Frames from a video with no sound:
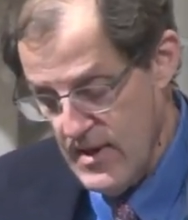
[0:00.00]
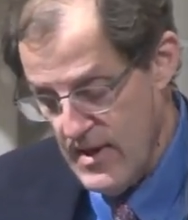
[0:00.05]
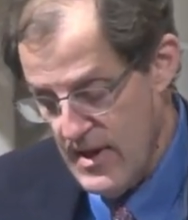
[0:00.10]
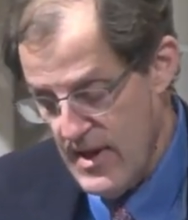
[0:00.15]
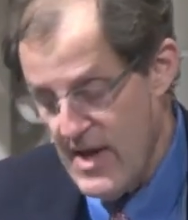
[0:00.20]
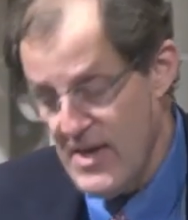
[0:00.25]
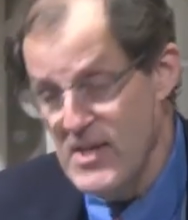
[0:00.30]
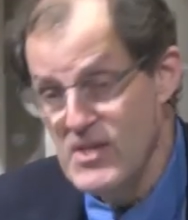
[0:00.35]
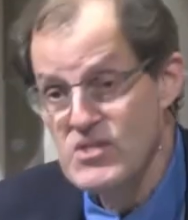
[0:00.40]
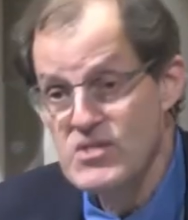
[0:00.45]

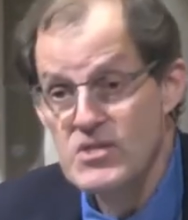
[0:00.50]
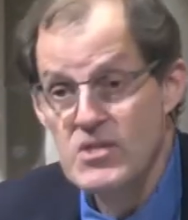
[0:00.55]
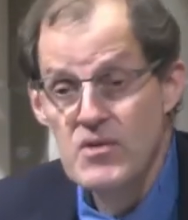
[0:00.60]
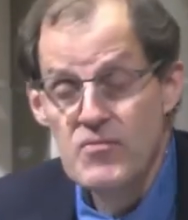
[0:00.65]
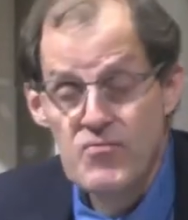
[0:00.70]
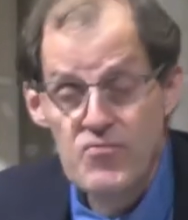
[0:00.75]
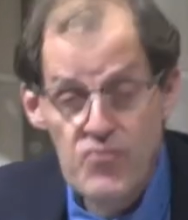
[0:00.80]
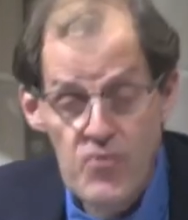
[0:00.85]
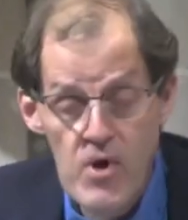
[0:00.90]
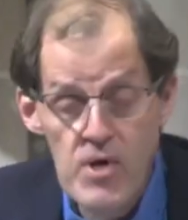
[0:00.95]
And it's an
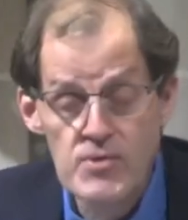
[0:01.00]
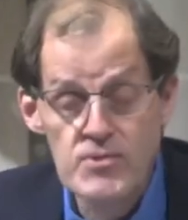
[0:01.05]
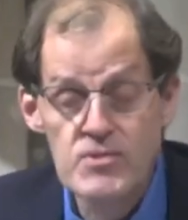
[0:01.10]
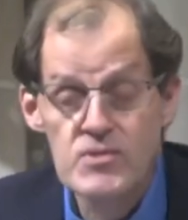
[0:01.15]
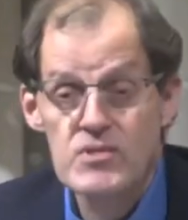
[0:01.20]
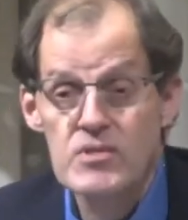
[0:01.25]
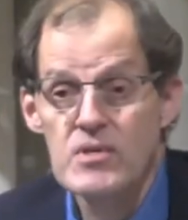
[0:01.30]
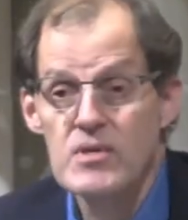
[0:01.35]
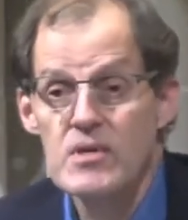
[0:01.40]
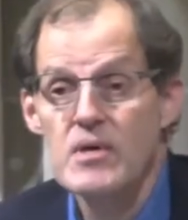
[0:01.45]

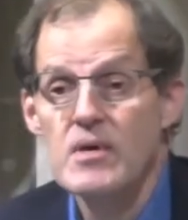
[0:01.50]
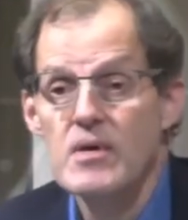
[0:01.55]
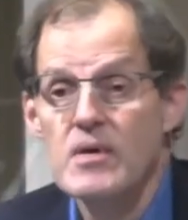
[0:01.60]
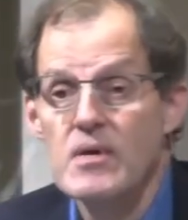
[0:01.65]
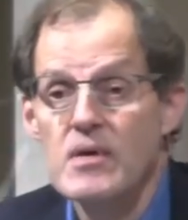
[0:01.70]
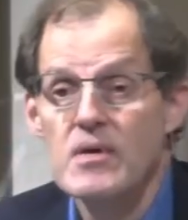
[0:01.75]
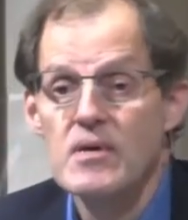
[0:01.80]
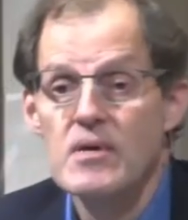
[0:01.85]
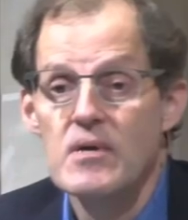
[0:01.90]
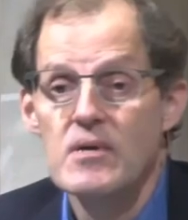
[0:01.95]
affront
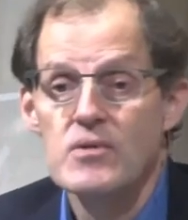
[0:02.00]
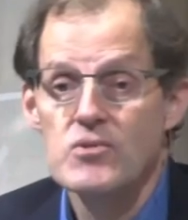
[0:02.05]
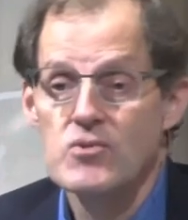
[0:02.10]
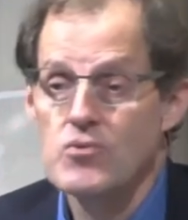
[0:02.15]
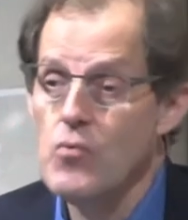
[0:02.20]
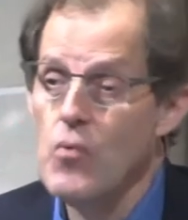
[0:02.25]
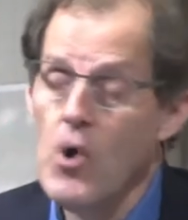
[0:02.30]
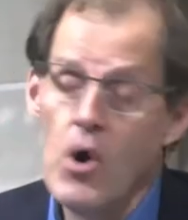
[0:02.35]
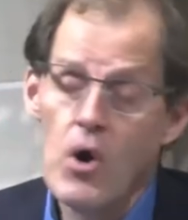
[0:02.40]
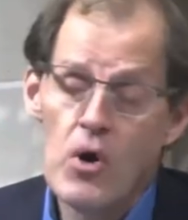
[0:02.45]

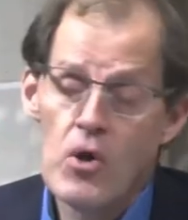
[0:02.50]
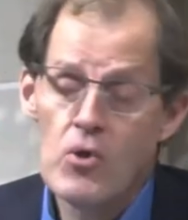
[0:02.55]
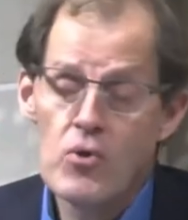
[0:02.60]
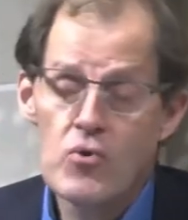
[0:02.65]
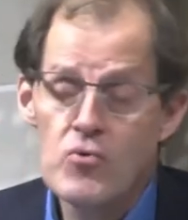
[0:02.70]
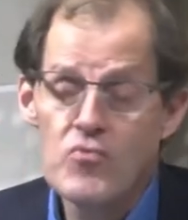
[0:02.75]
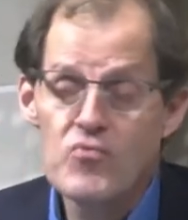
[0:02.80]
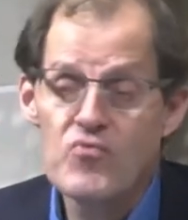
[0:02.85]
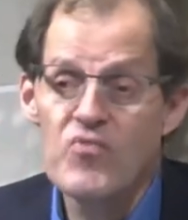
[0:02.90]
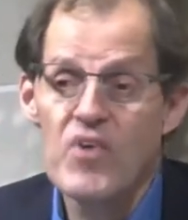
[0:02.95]
to all
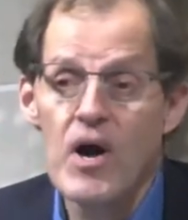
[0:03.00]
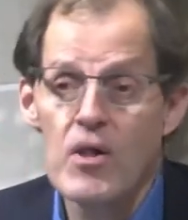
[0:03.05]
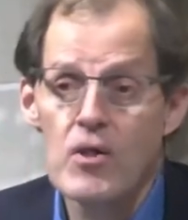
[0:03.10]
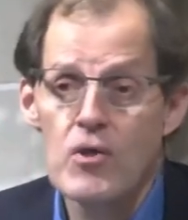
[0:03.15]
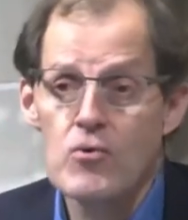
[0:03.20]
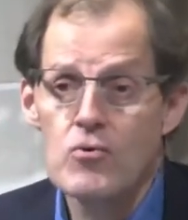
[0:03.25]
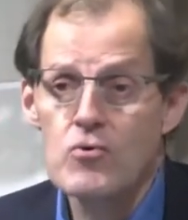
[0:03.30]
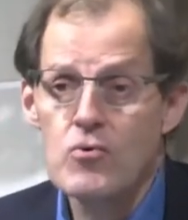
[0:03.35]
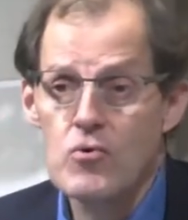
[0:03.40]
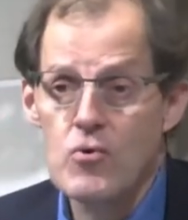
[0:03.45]
who
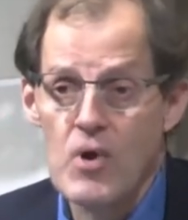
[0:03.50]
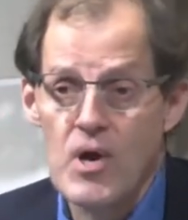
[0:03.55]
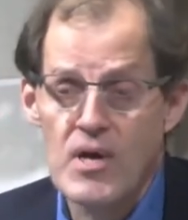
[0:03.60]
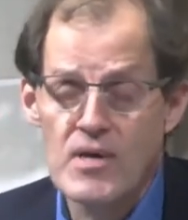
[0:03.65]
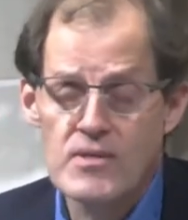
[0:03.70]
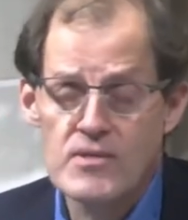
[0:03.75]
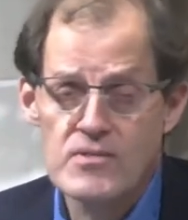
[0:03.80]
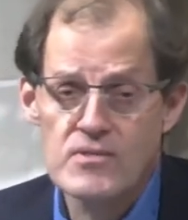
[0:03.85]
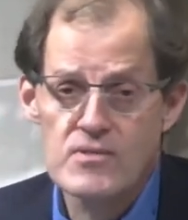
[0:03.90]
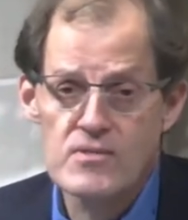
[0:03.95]
follow
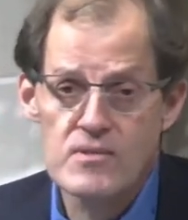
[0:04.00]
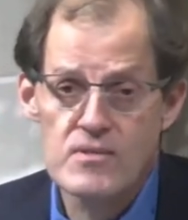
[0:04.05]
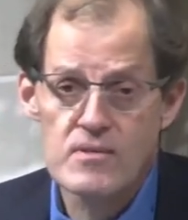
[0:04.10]
Christ.